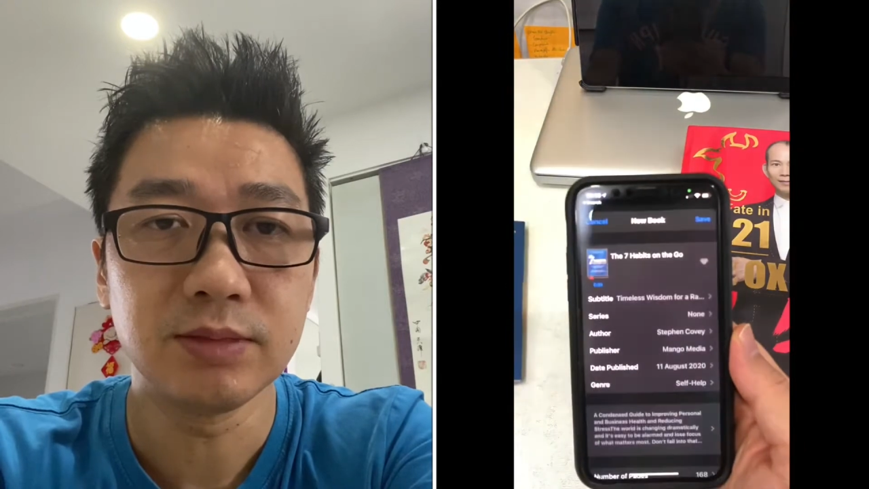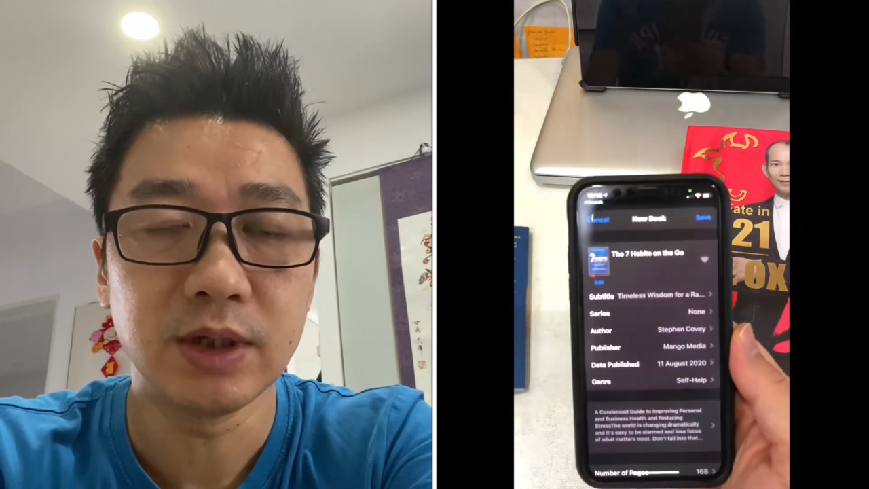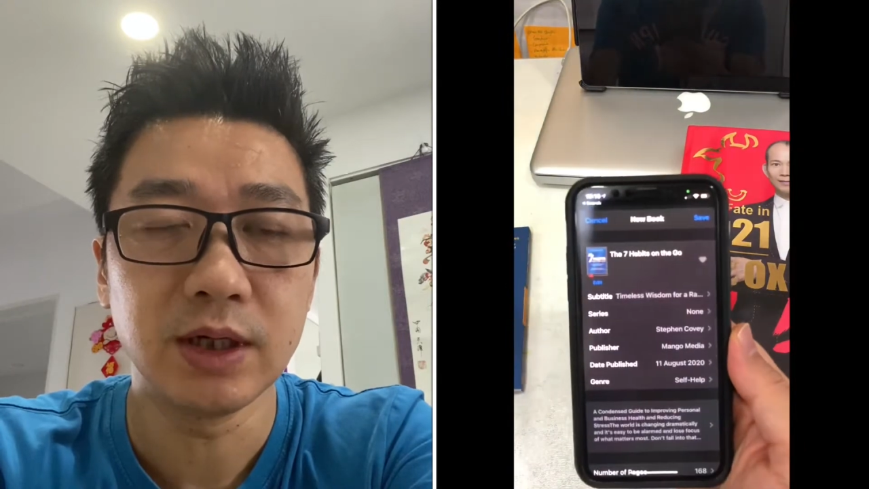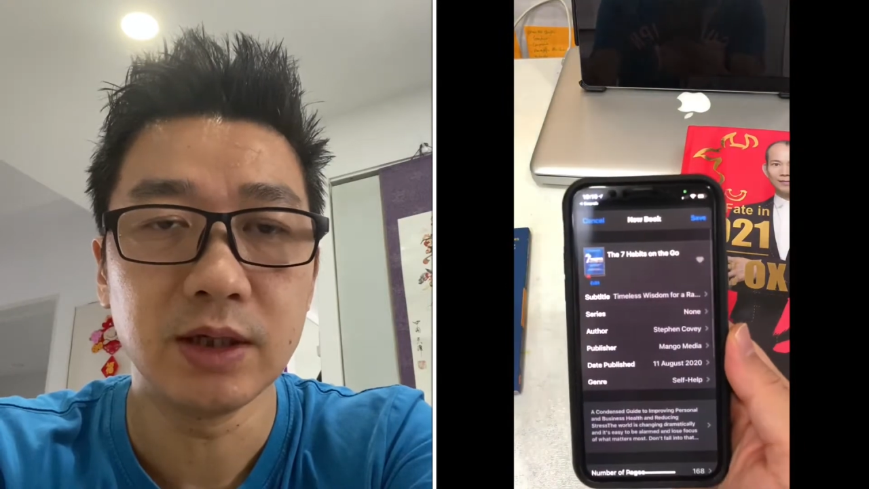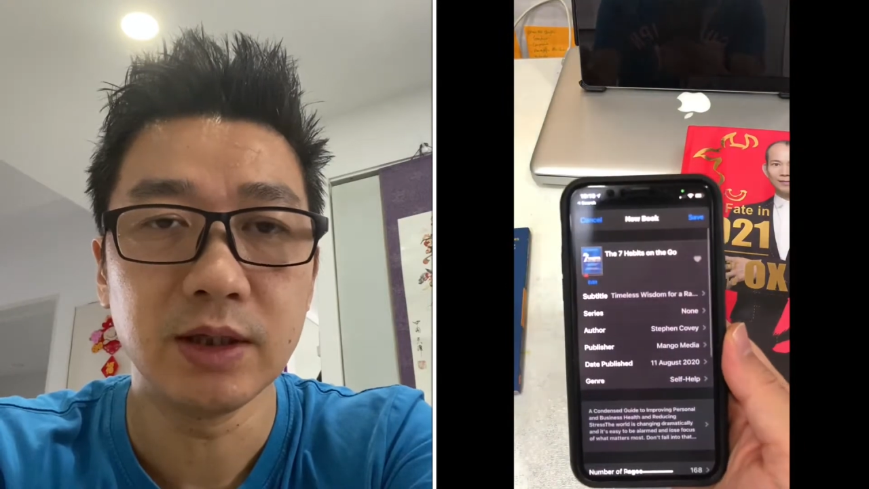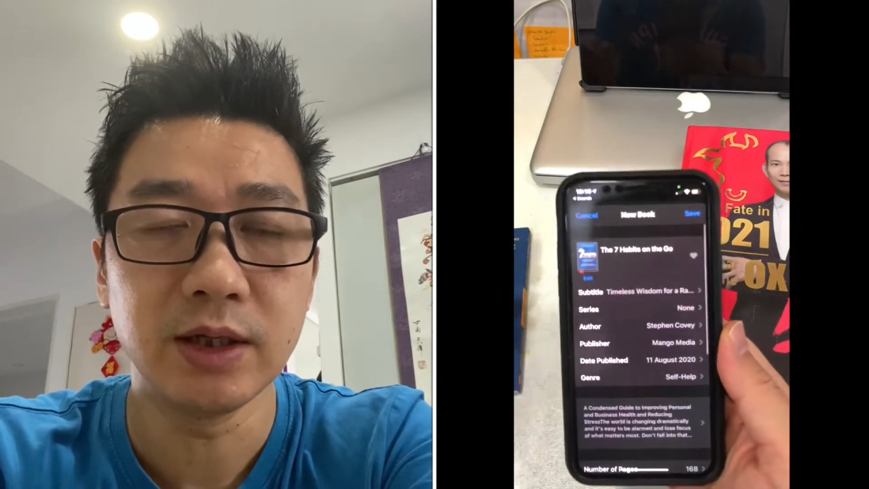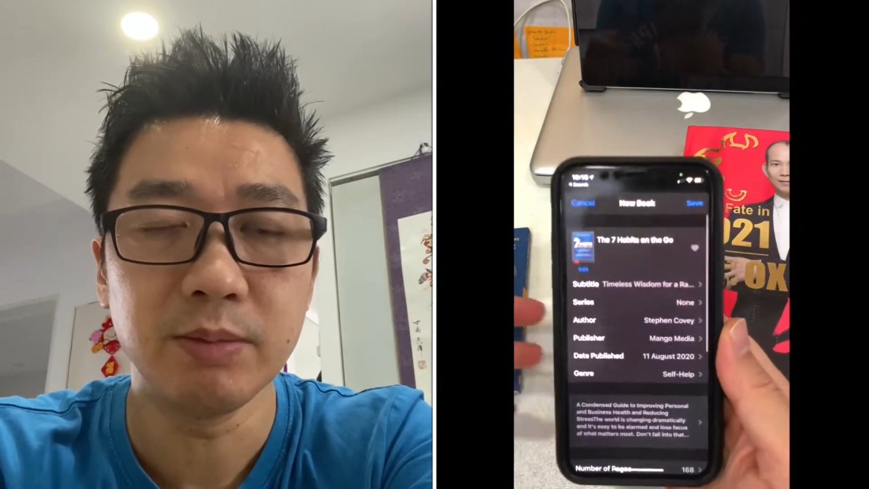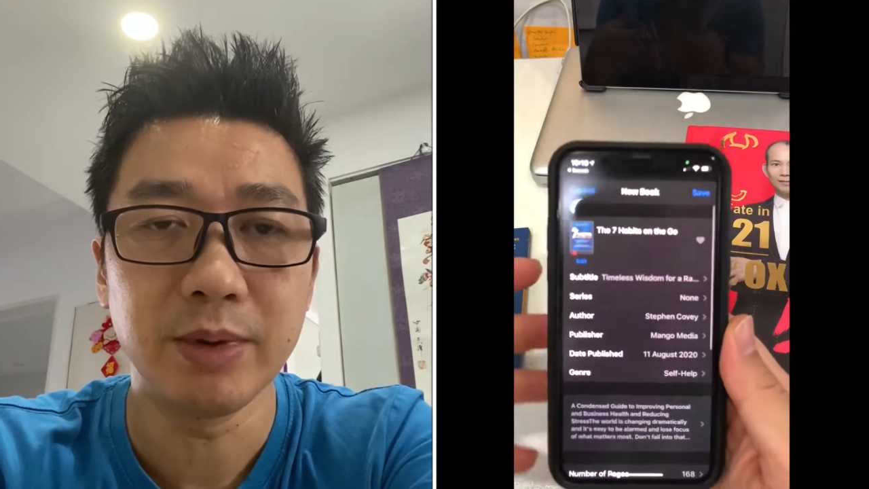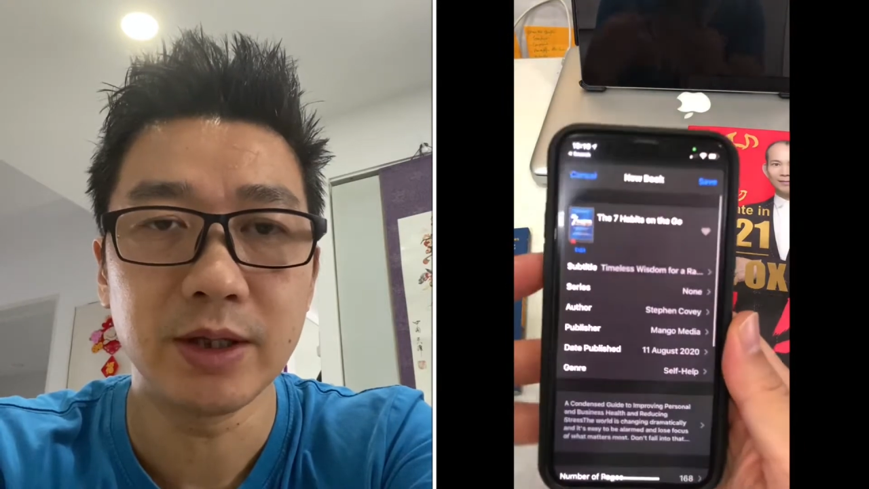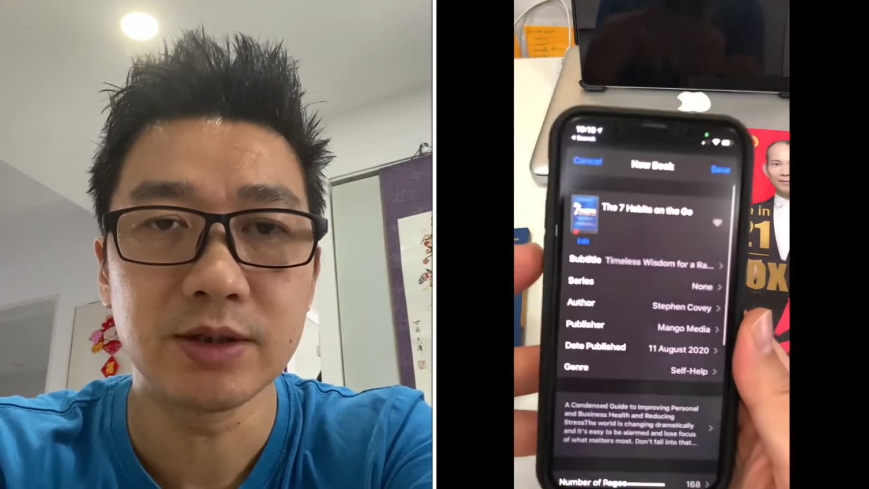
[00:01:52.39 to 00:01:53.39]
And then it
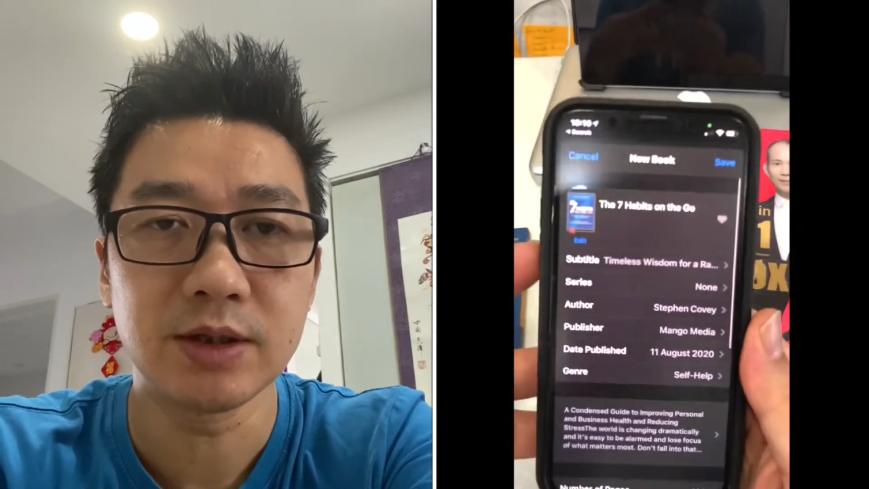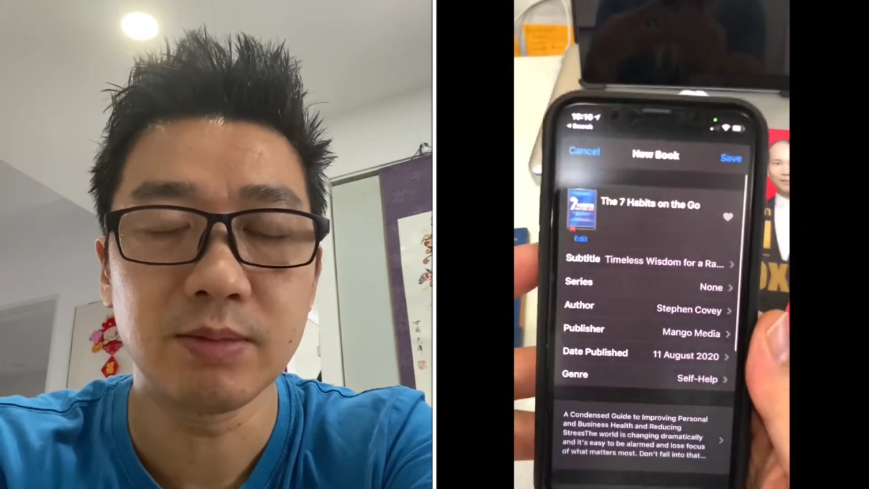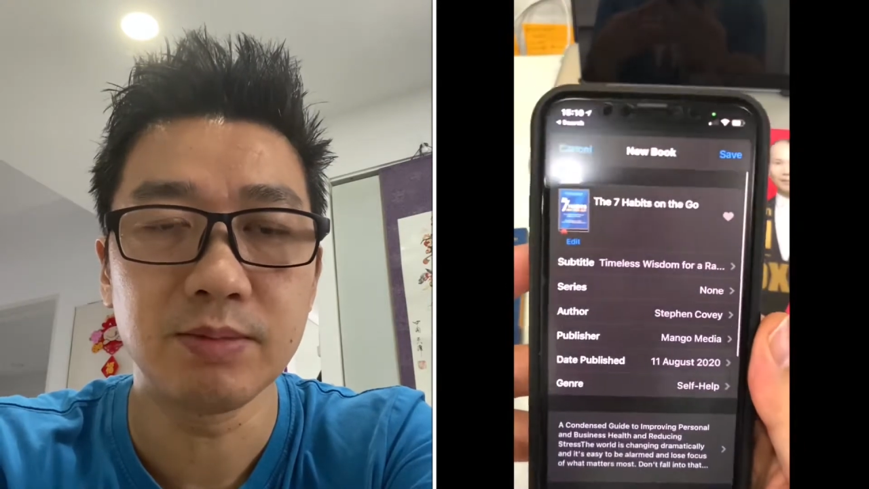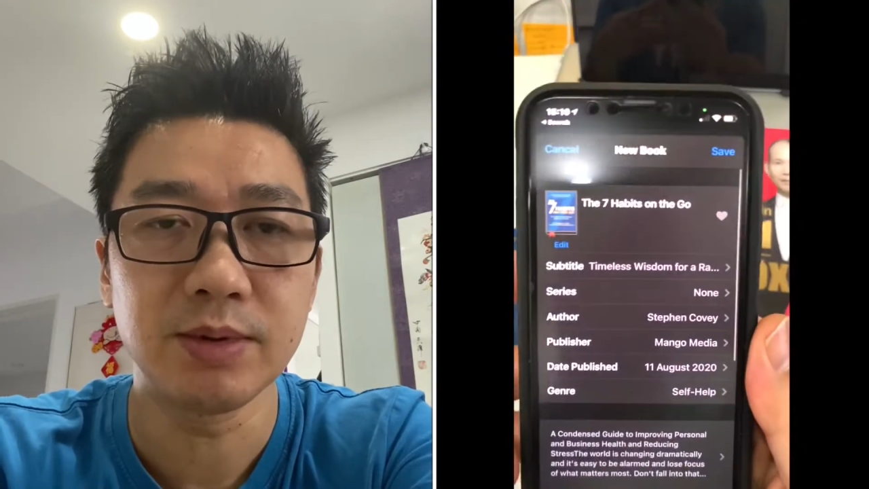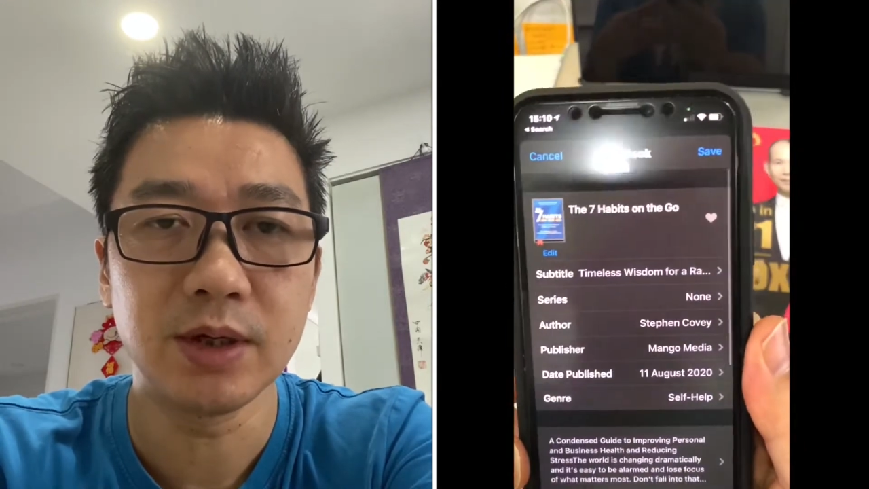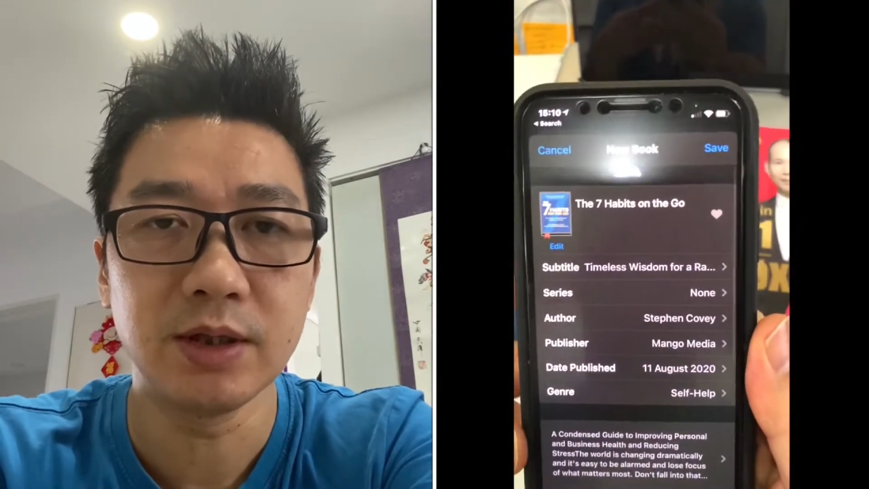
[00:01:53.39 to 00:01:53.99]
picks up uh,